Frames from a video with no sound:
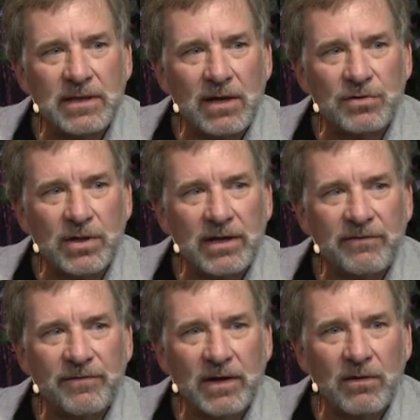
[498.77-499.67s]
that are trying to
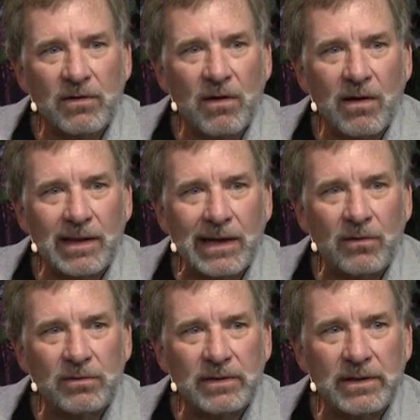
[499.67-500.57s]
figure it all
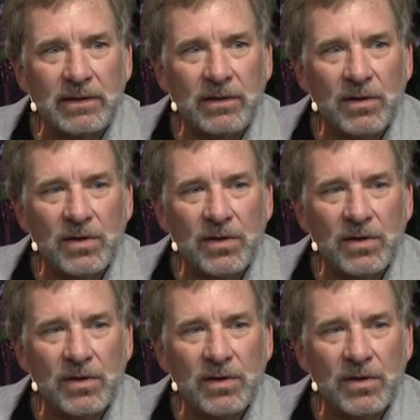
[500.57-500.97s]
out, and